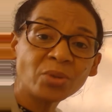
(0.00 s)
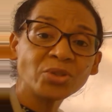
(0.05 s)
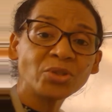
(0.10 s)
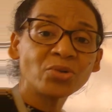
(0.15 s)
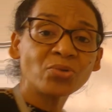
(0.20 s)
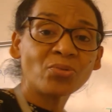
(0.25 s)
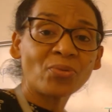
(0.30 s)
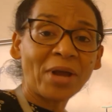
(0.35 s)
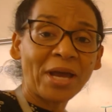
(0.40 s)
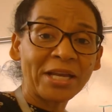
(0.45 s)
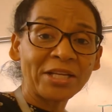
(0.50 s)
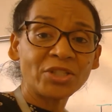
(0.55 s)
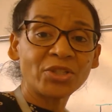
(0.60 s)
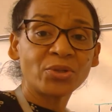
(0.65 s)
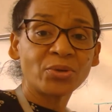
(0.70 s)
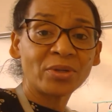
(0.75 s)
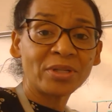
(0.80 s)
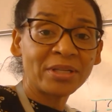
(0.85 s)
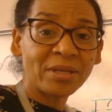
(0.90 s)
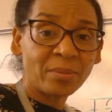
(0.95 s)
to write
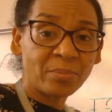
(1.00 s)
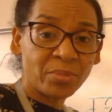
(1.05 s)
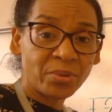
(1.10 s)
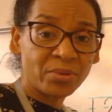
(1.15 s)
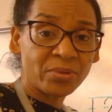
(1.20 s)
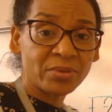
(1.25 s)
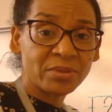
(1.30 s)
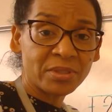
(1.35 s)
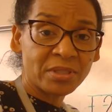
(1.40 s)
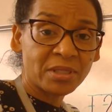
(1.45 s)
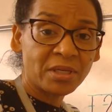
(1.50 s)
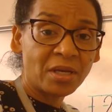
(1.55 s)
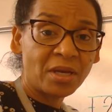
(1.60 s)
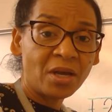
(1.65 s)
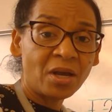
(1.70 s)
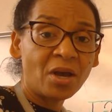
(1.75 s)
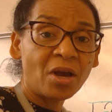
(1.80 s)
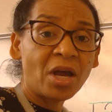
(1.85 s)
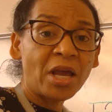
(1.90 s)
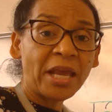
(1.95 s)
your numbers
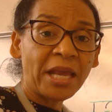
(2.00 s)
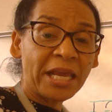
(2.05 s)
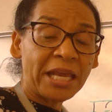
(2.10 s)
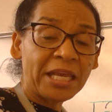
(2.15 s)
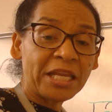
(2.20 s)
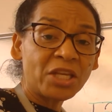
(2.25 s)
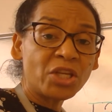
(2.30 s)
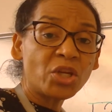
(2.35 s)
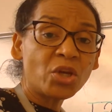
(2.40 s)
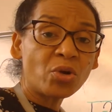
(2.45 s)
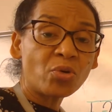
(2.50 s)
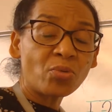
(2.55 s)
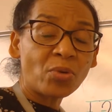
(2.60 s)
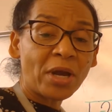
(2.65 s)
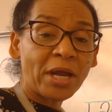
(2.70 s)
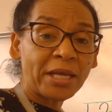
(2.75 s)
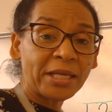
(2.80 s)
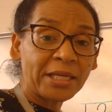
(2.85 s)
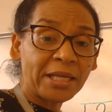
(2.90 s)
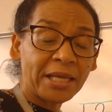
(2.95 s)
in your
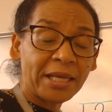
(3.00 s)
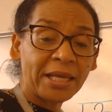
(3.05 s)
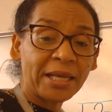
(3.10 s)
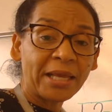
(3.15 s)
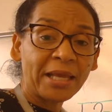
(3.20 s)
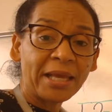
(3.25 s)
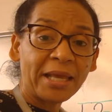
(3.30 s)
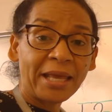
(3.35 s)
writing